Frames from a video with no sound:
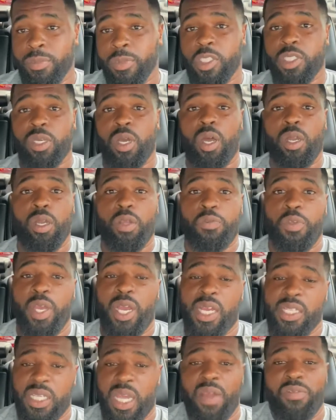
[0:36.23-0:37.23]
So I don't know if you
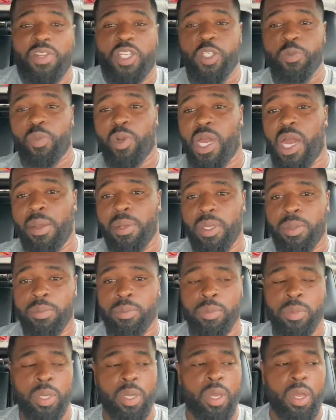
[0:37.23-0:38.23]
guys are having this
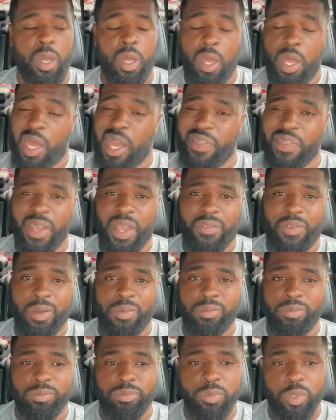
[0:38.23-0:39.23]
problem. I think
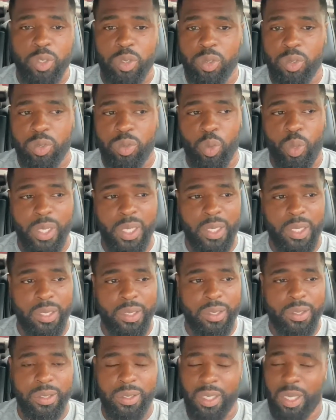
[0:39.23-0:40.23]
from
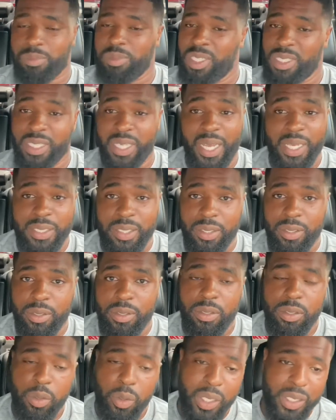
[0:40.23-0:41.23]
I'm just guessing,
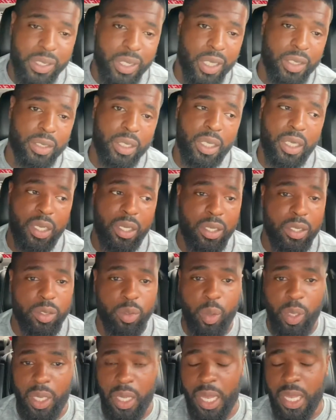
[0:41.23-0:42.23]
2016 to
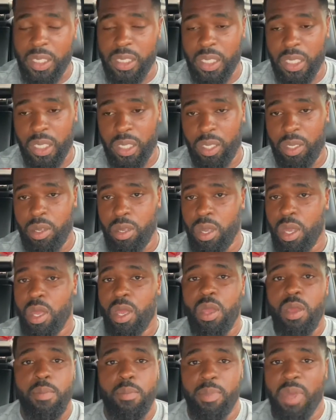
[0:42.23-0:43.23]

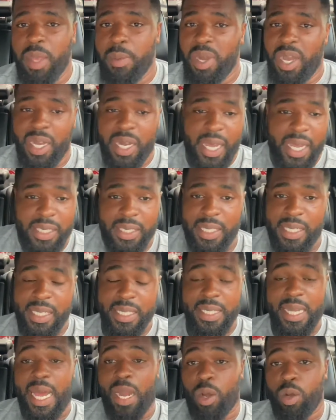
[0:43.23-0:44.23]
2018, maybe the
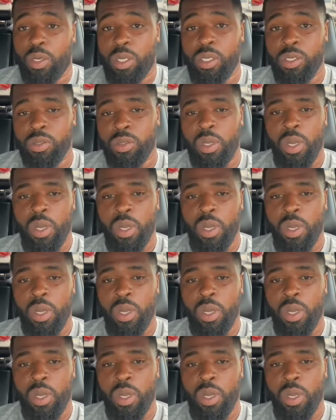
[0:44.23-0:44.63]
19th, I don't know.